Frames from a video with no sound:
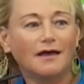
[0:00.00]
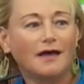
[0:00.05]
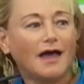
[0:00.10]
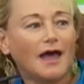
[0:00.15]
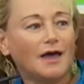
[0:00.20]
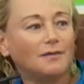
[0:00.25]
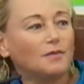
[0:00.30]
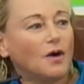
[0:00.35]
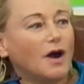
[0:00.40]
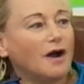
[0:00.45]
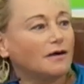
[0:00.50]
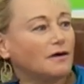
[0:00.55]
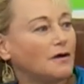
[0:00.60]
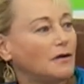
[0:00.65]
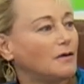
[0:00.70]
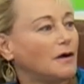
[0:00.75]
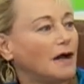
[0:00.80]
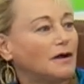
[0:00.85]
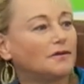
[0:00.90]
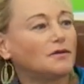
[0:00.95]
And
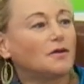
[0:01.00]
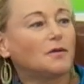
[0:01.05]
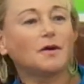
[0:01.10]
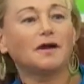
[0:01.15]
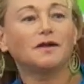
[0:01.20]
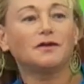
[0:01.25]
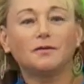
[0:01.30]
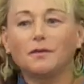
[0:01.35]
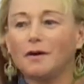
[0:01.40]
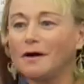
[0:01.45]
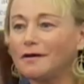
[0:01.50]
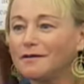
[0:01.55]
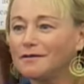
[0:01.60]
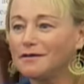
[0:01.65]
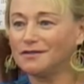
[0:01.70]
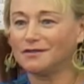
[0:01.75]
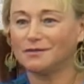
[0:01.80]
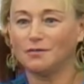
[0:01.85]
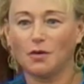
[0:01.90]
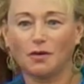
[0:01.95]
Margot, I don't know where you are
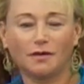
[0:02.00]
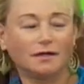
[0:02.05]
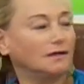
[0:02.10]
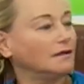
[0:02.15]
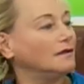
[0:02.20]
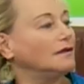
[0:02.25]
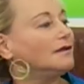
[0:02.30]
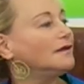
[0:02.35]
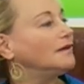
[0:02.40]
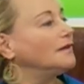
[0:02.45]
this morning,